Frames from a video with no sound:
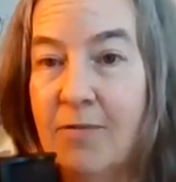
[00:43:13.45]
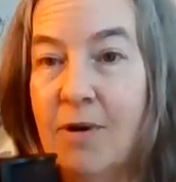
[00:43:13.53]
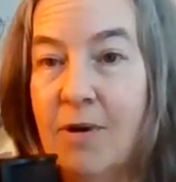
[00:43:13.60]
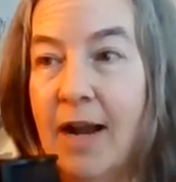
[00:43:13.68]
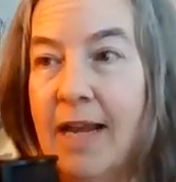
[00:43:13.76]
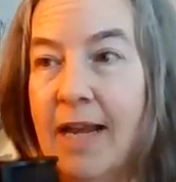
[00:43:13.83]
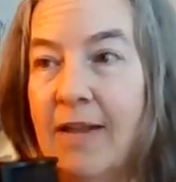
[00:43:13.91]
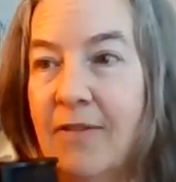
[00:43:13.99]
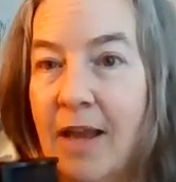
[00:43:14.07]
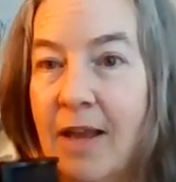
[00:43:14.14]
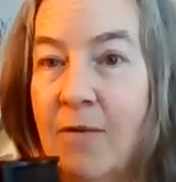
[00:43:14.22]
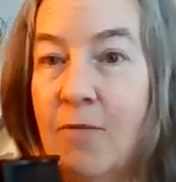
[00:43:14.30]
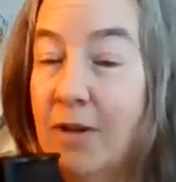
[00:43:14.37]
where I can
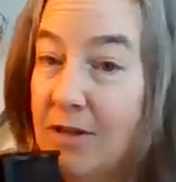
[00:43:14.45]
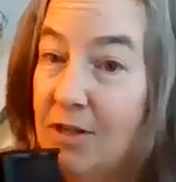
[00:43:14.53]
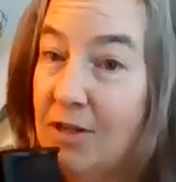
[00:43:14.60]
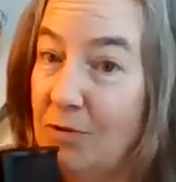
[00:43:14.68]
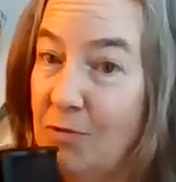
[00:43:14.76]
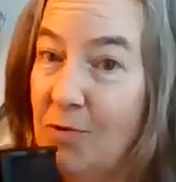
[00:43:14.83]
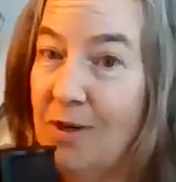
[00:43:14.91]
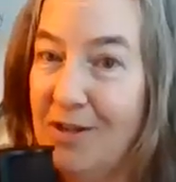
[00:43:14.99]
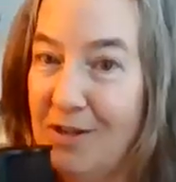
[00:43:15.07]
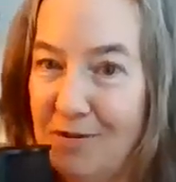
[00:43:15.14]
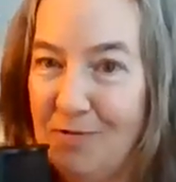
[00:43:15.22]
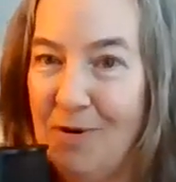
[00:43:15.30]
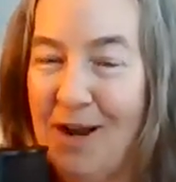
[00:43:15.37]
say, what do
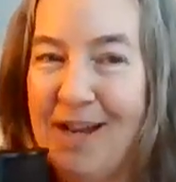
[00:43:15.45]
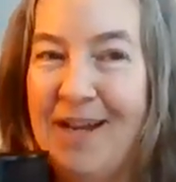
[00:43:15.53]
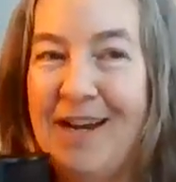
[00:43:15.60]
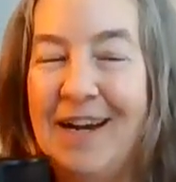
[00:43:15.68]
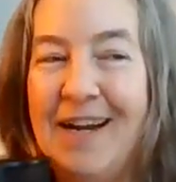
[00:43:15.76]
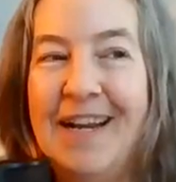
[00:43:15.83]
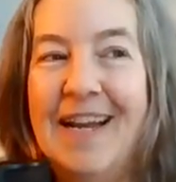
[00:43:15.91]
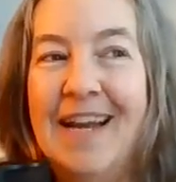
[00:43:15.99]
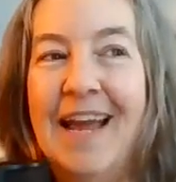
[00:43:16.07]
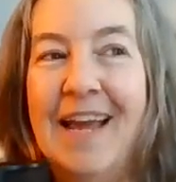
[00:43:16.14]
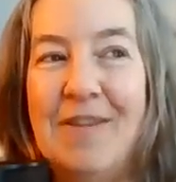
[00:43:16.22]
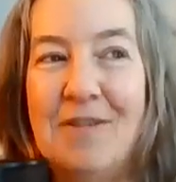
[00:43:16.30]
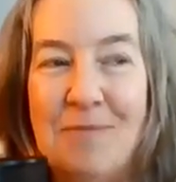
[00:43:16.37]
you want here,
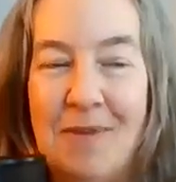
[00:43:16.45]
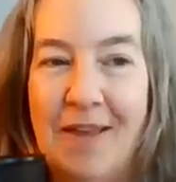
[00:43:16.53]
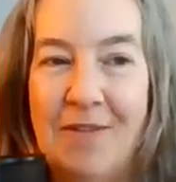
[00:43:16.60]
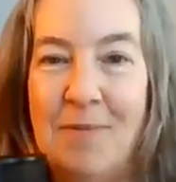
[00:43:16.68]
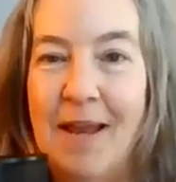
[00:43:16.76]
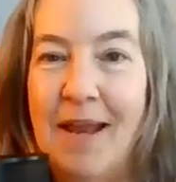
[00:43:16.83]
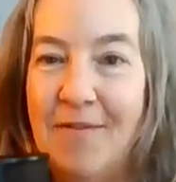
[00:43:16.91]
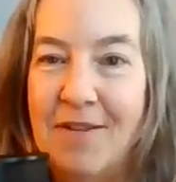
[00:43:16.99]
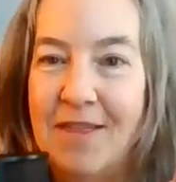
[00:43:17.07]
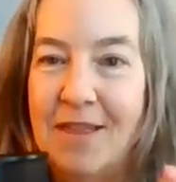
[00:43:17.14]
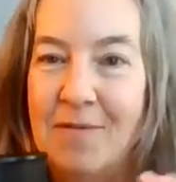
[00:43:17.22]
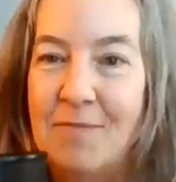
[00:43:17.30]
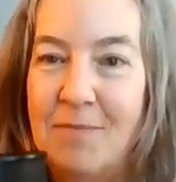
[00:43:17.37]
has made
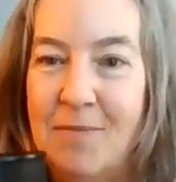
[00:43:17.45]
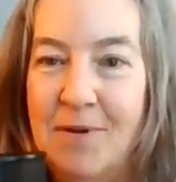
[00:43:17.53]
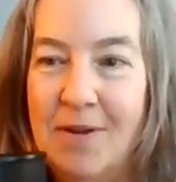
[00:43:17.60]
everything.